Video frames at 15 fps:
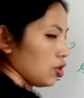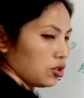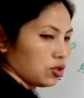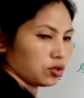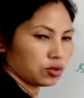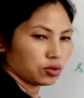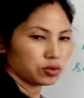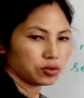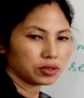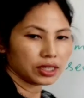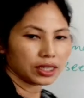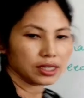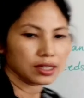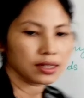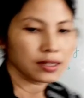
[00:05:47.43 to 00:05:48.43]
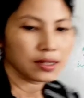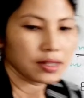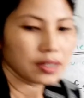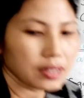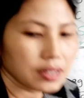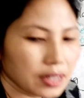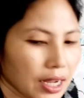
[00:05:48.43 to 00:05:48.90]
So you can
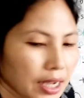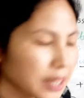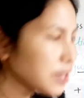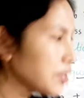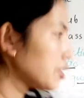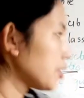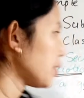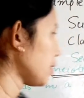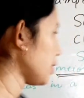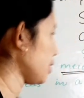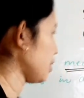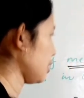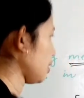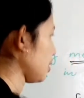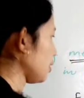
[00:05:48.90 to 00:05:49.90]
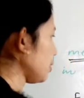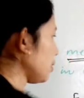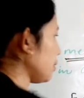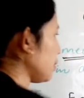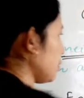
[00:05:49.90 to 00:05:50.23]
write here